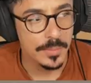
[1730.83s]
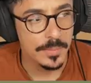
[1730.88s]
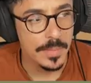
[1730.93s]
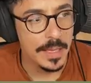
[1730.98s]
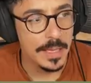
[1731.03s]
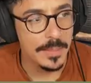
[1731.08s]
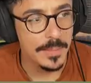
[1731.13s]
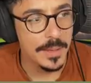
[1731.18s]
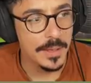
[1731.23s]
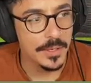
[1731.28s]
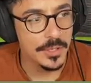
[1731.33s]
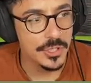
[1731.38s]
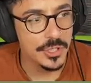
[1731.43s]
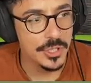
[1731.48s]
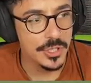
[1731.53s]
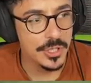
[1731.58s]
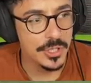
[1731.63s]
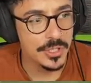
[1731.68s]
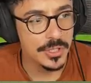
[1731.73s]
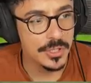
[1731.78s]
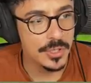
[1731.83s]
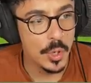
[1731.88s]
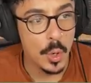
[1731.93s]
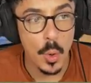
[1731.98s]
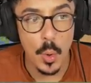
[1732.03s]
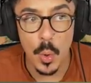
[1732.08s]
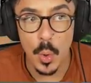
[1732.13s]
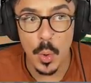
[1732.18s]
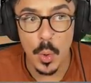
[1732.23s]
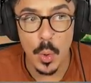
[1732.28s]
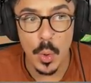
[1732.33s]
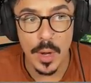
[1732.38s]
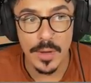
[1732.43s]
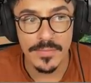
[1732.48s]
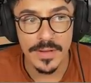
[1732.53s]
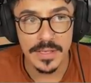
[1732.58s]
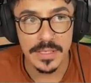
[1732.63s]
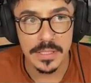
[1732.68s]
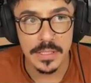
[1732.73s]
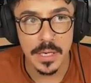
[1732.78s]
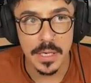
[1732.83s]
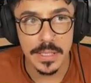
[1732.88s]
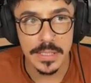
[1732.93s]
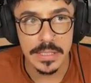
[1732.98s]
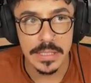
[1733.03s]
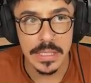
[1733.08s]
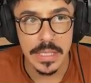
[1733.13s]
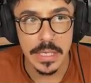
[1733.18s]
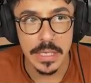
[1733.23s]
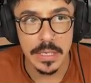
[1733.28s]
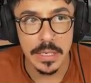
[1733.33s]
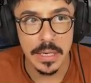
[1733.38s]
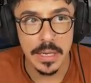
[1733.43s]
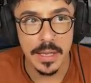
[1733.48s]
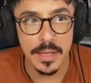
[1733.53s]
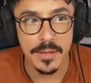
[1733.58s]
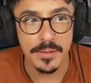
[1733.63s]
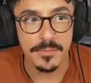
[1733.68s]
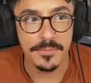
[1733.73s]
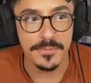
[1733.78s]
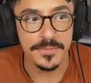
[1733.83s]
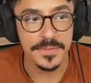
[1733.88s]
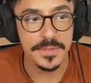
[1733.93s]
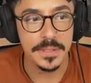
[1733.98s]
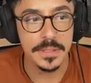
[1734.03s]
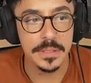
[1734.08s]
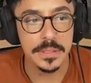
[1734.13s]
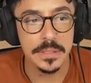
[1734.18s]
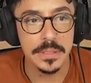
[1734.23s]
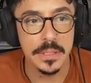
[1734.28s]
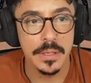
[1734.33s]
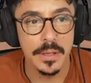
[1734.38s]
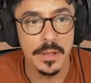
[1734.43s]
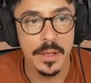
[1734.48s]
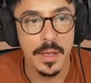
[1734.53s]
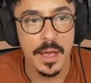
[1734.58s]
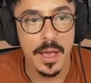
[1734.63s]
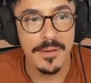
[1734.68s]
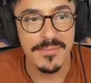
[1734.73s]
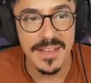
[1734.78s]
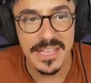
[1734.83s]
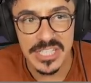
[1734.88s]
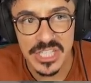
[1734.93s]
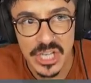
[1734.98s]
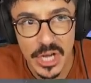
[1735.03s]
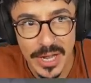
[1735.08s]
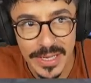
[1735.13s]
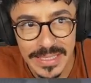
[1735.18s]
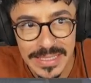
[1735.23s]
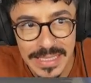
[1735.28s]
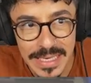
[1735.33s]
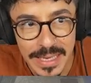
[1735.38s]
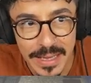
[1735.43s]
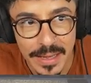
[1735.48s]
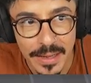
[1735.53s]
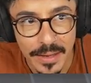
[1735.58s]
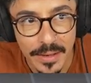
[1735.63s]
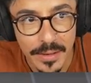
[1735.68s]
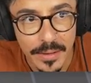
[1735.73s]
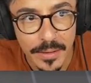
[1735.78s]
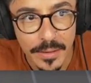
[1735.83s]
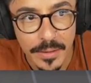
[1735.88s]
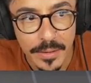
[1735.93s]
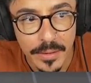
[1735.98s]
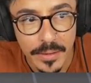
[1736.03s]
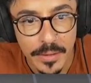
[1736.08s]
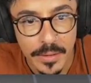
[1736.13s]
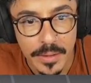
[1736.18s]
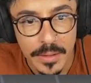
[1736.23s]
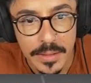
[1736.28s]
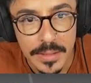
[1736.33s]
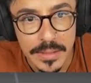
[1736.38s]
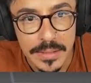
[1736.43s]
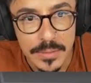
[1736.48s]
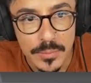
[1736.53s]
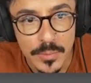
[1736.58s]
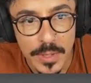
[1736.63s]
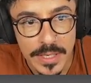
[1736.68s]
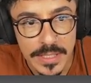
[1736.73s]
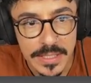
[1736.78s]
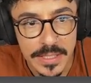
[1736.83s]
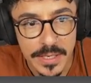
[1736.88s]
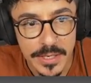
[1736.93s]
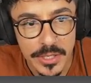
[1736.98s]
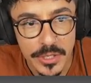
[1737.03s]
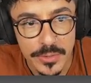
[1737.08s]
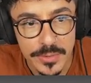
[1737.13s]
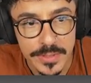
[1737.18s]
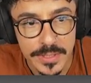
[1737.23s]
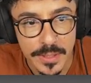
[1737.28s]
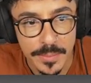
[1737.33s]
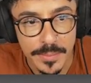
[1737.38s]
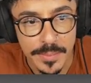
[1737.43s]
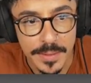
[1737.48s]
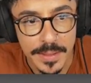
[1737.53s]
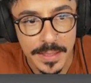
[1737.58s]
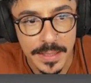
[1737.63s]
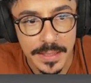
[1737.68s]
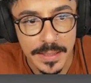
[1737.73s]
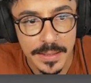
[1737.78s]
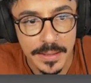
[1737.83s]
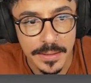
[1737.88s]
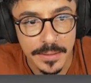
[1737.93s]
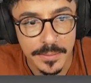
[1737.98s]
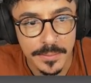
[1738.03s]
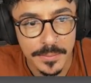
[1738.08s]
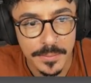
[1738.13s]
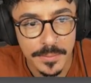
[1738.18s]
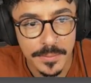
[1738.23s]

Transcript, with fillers: Maybe I should, oh, I've had an idea, loves. I've had an idea. Where did I use them? Here.